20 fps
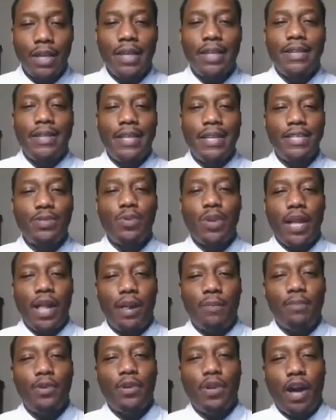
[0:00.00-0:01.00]
This will
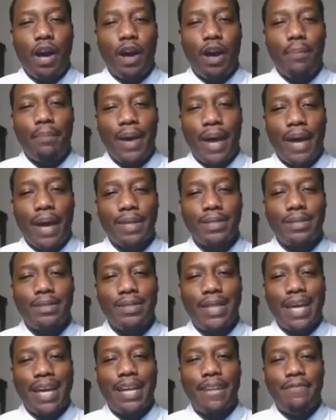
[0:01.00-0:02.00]
help you combat
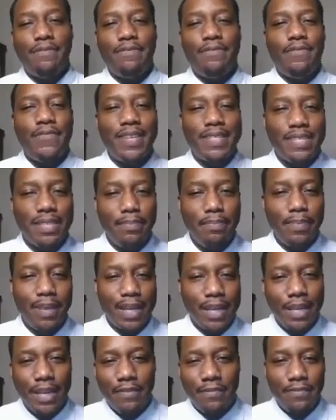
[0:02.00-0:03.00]
that
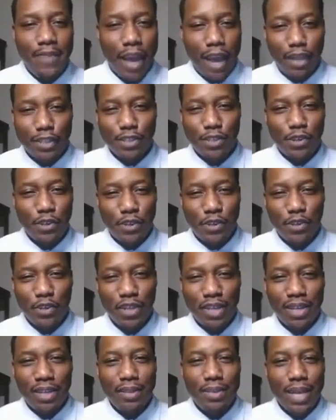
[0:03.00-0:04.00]
invisibility factor
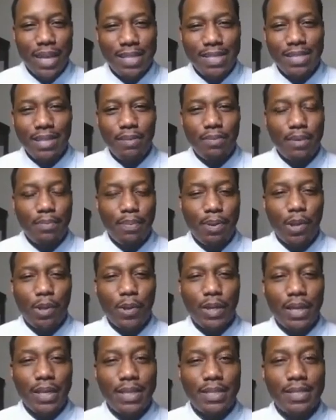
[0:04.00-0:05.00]
that some
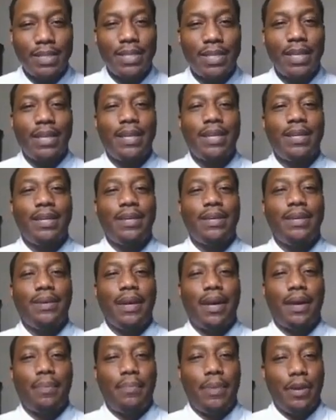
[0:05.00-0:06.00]
employees
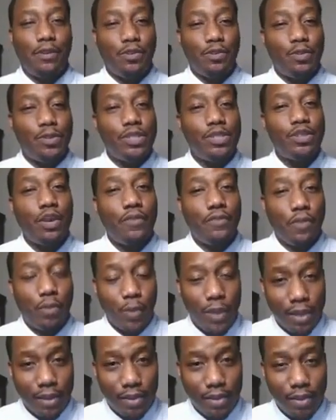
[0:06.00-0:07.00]
appear to suffer
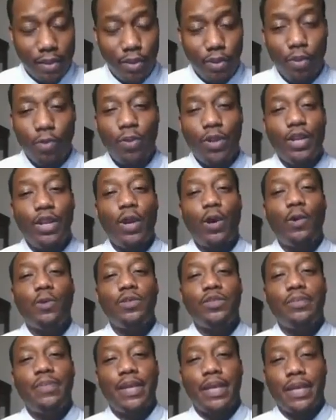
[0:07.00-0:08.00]
with. No one
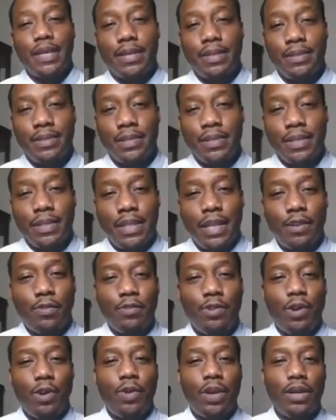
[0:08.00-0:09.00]
knows me. They don't
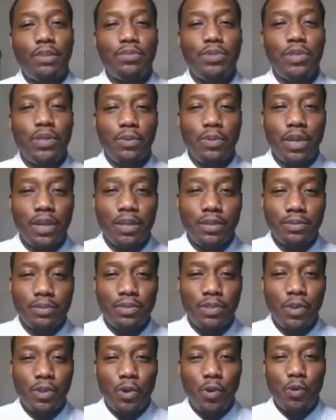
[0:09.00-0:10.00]
know what I'm doing.
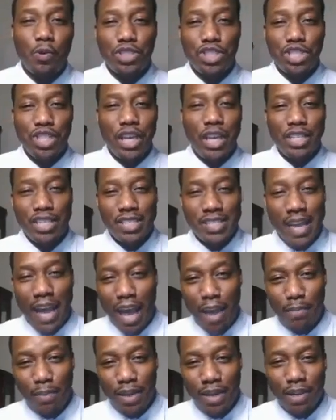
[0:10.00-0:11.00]
Or changes
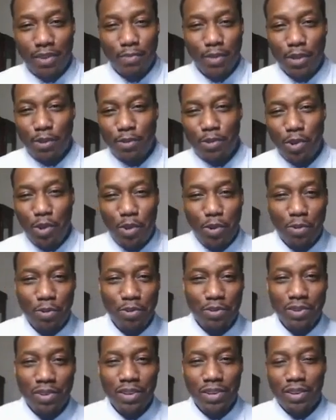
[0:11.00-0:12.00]
happen and we don't
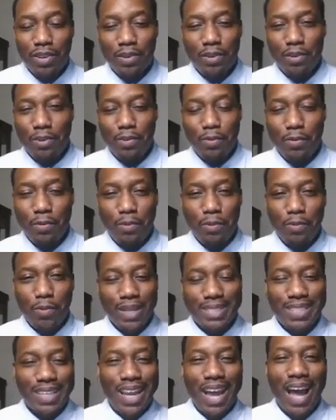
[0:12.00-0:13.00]
know
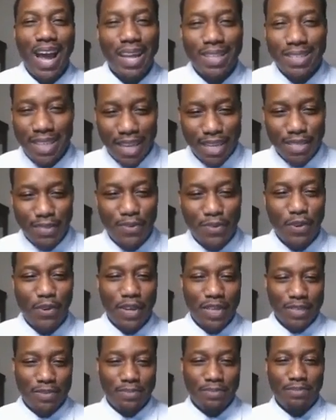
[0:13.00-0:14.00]
what's the context for
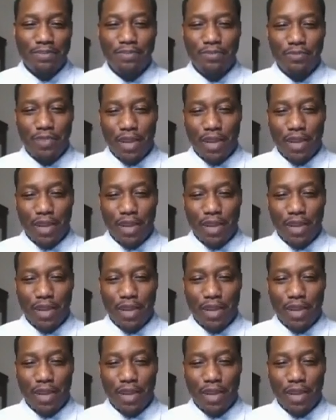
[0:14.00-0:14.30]
it, right?